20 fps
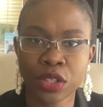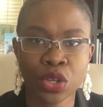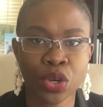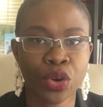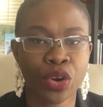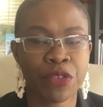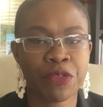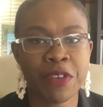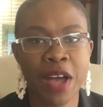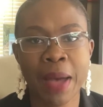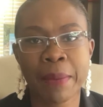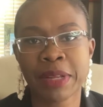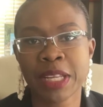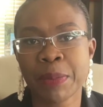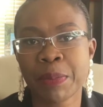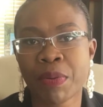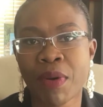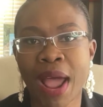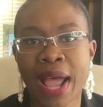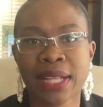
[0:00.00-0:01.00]
you're a family
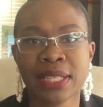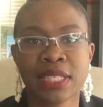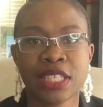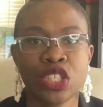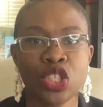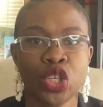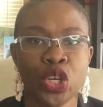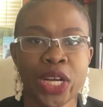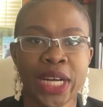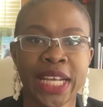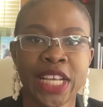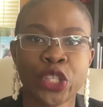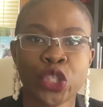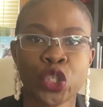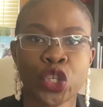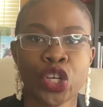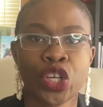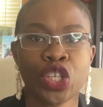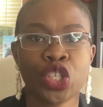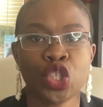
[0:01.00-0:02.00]
practice, you're an
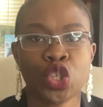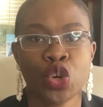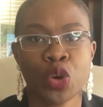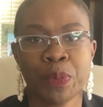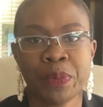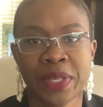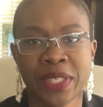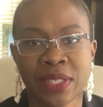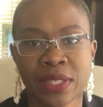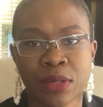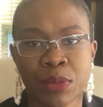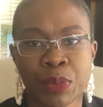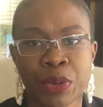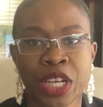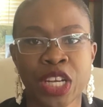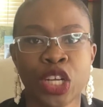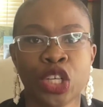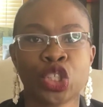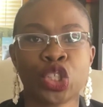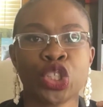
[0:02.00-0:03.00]
internist, you're a
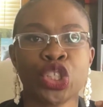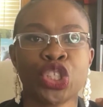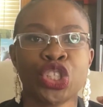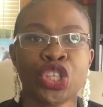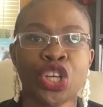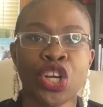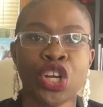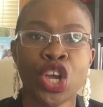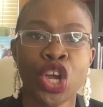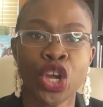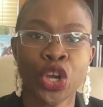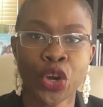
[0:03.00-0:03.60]
pediatrician,